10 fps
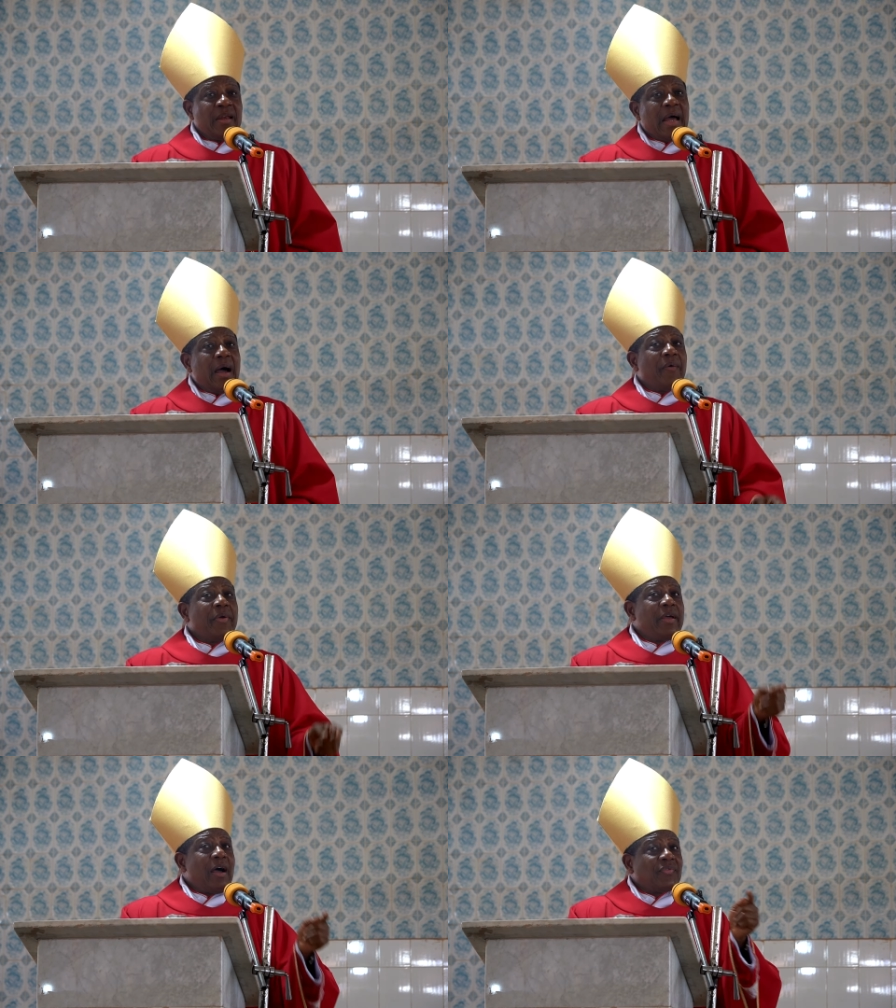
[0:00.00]
Now
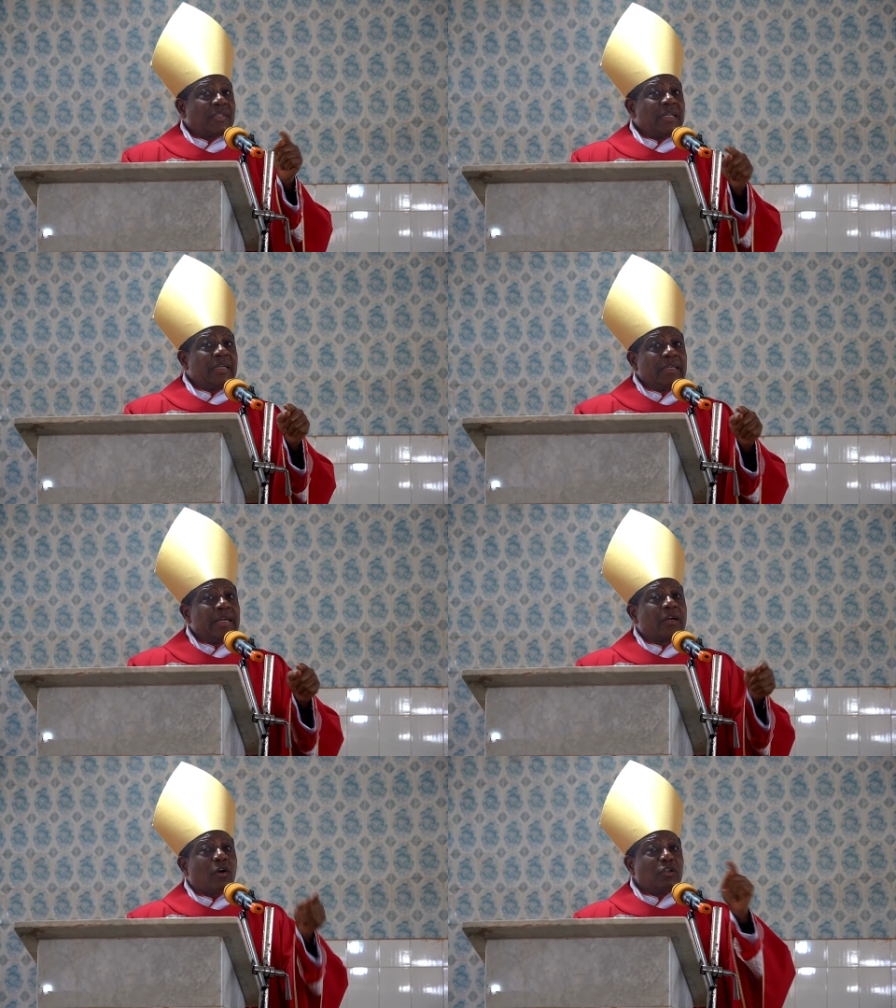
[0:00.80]
we have seen
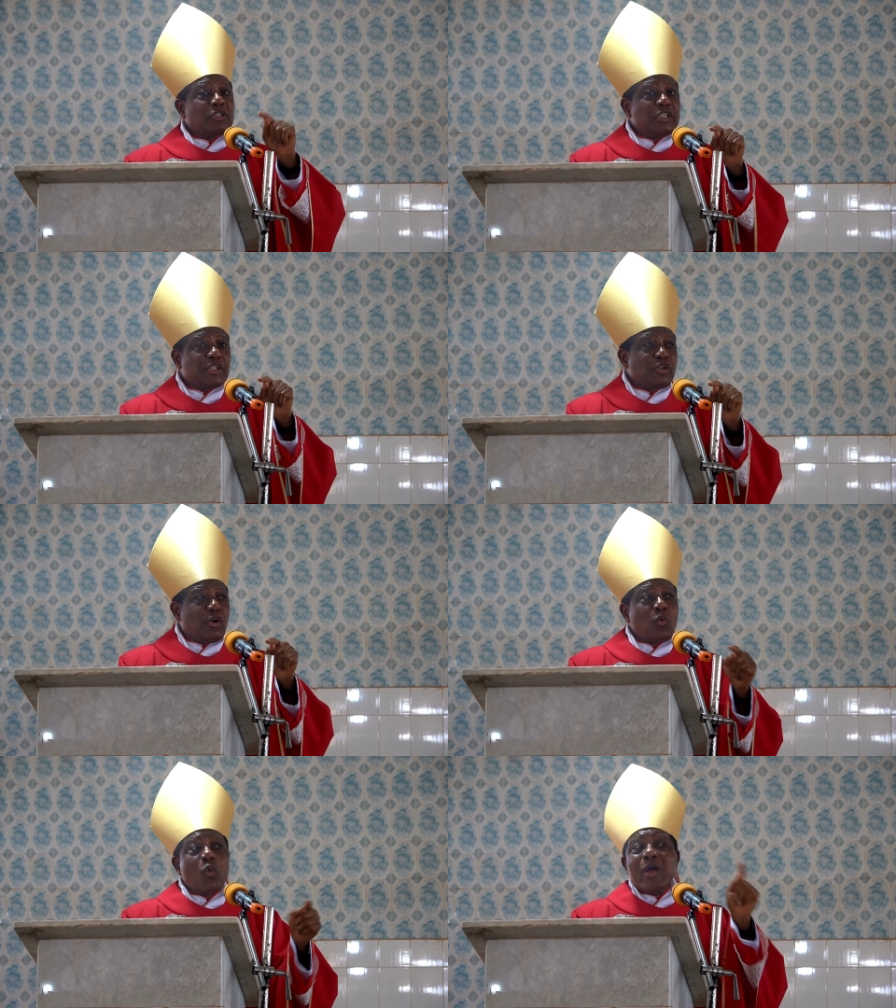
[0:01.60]
the
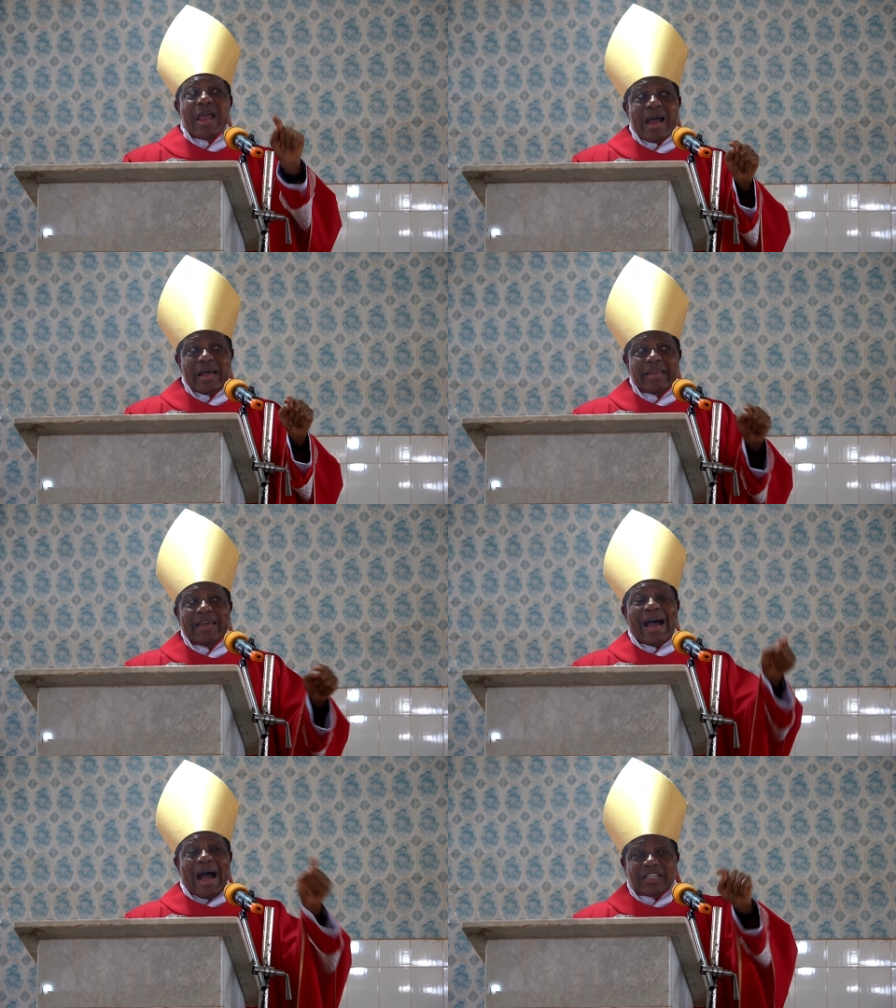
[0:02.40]
condition where
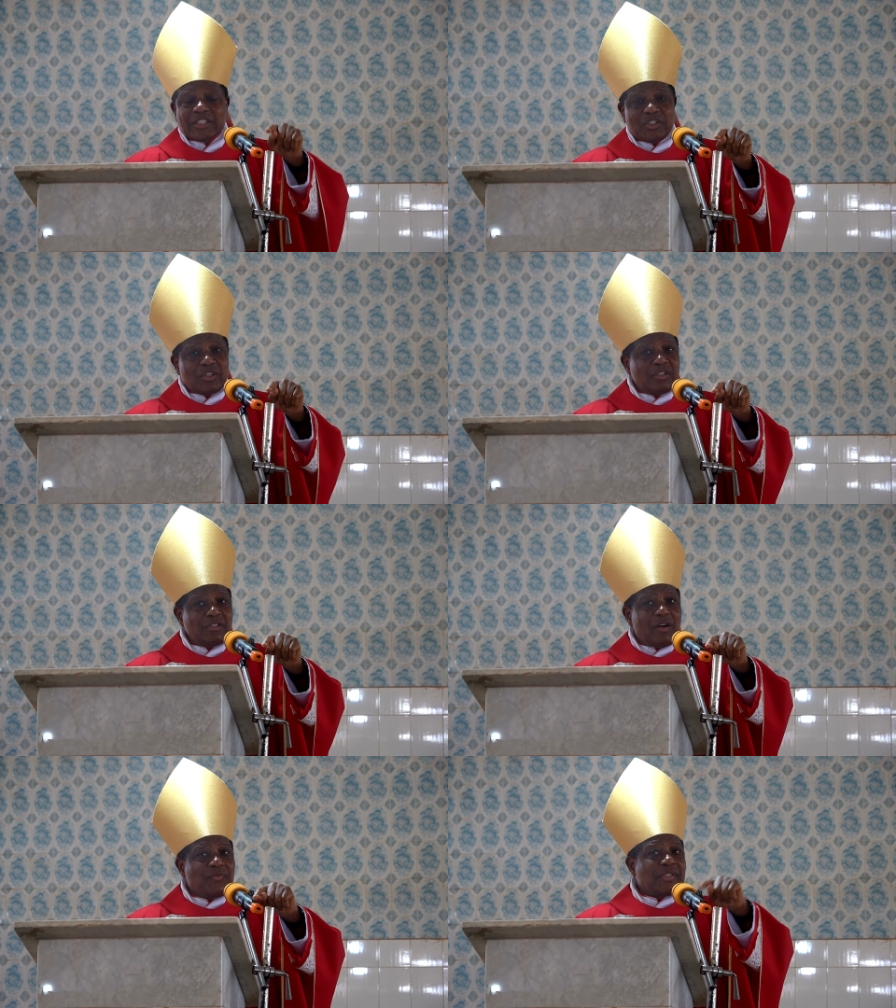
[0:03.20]
the
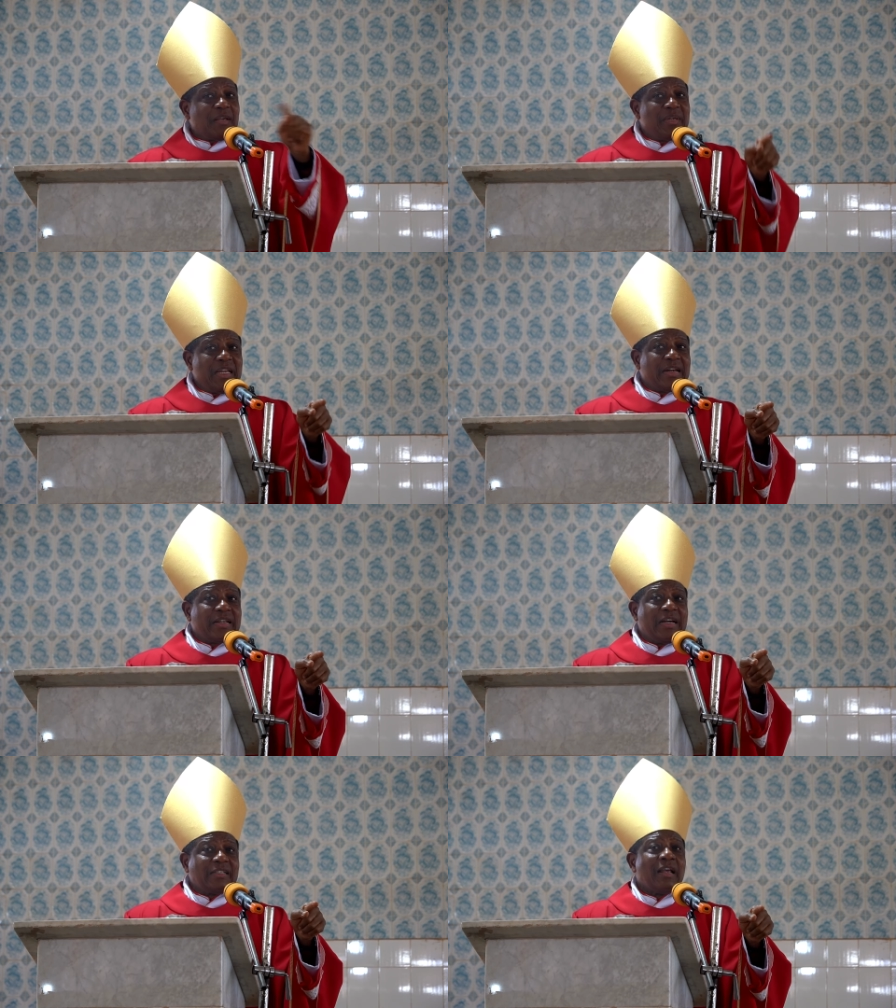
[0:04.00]
action of
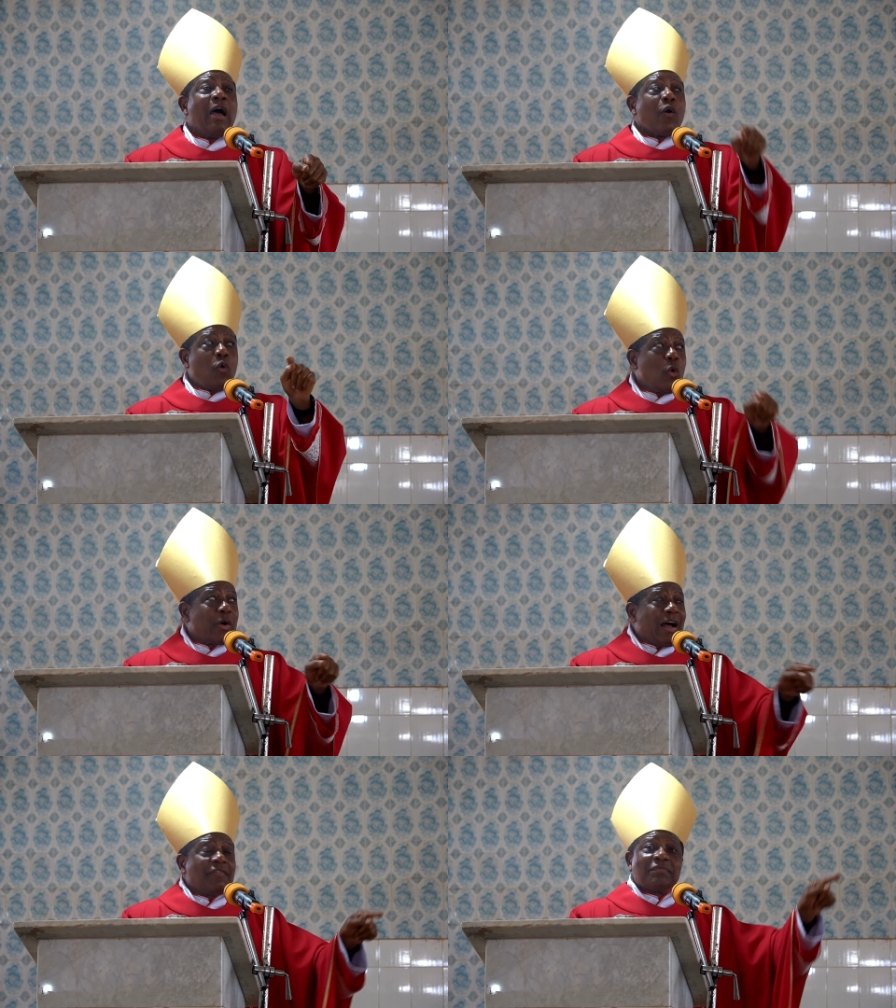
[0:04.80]
seminarians
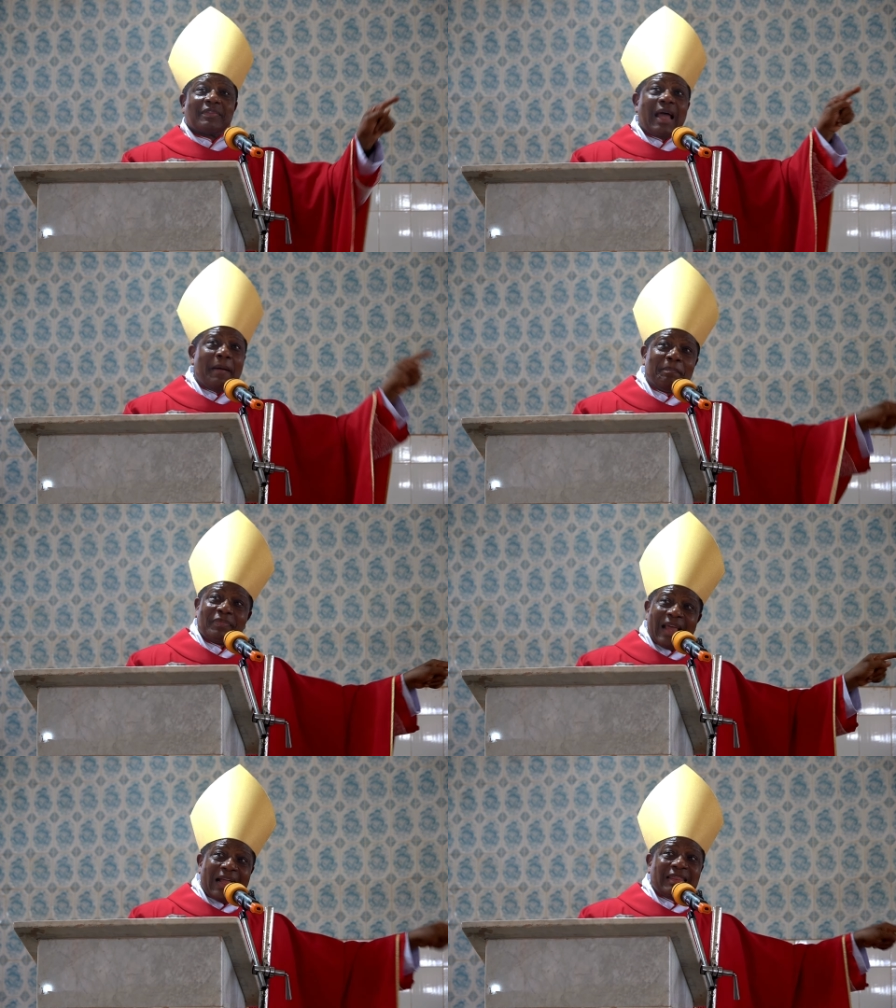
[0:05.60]
could have
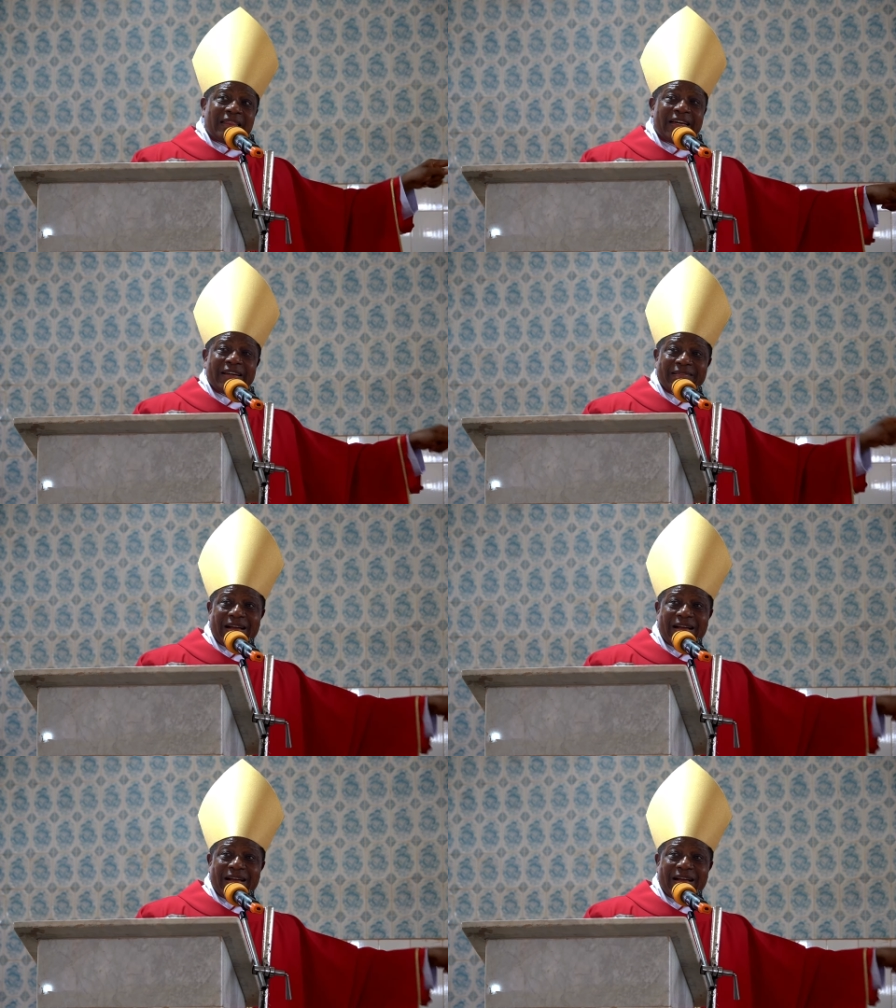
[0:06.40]
tempted the